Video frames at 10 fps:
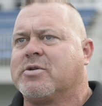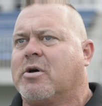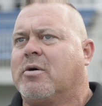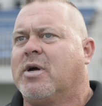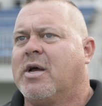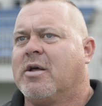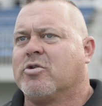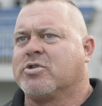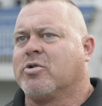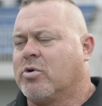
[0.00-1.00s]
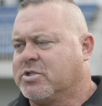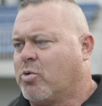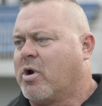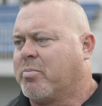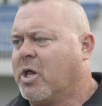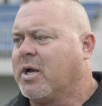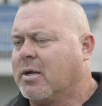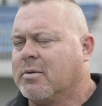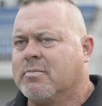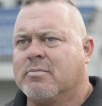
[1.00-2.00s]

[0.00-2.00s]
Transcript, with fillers: So those are the ones you want to play in.